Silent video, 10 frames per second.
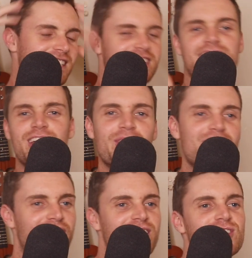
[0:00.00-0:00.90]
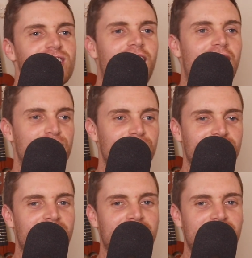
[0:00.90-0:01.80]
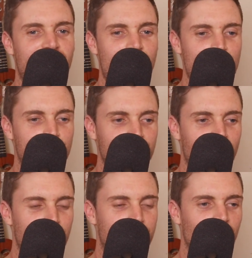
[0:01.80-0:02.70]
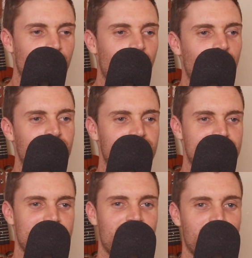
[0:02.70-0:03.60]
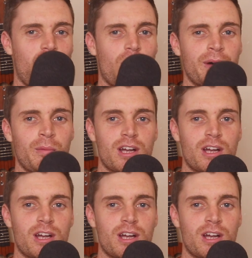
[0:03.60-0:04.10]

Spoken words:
a new adventure. I feel like Bilbo at the start of The Hobbit,